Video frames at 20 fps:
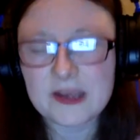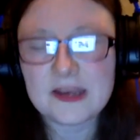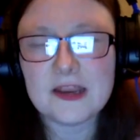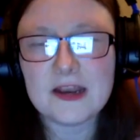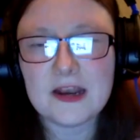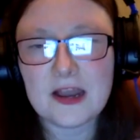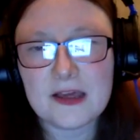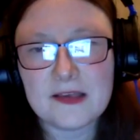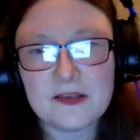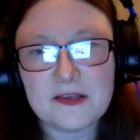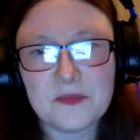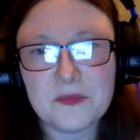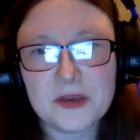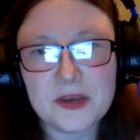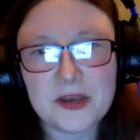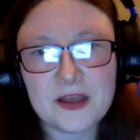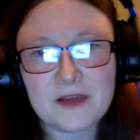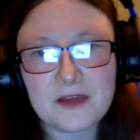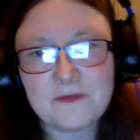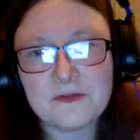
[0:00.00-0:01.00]
writing like
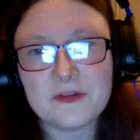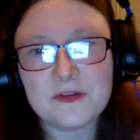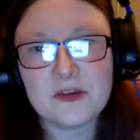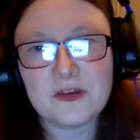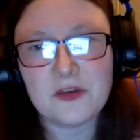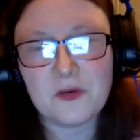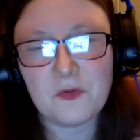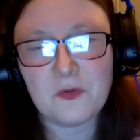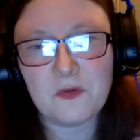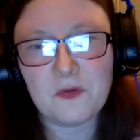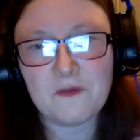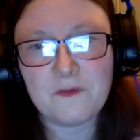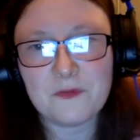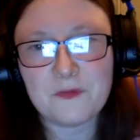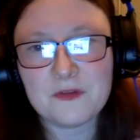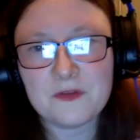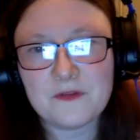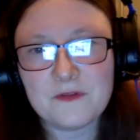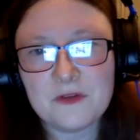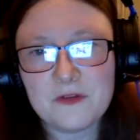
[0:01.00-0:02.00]
somebody like Virginia Woolf.
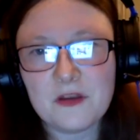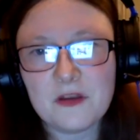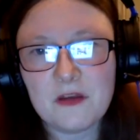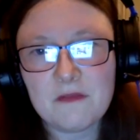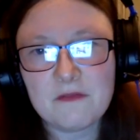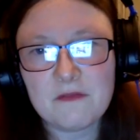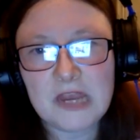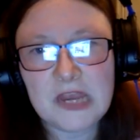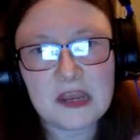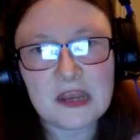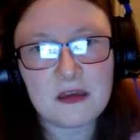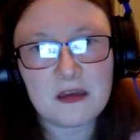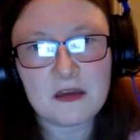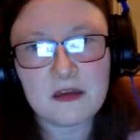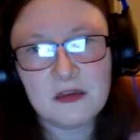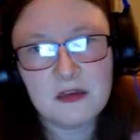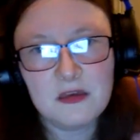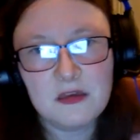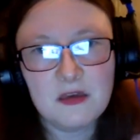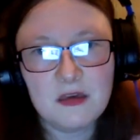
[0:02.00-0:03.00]
But if you're not
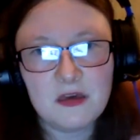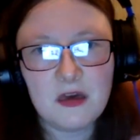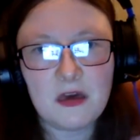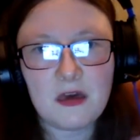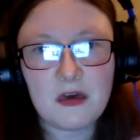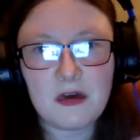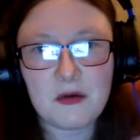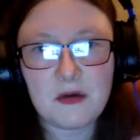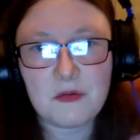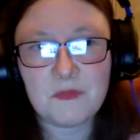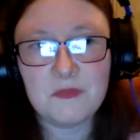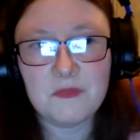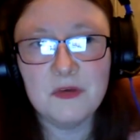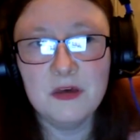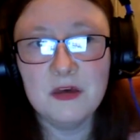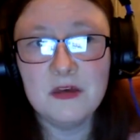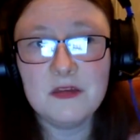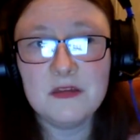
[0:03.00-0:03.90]
reading, um,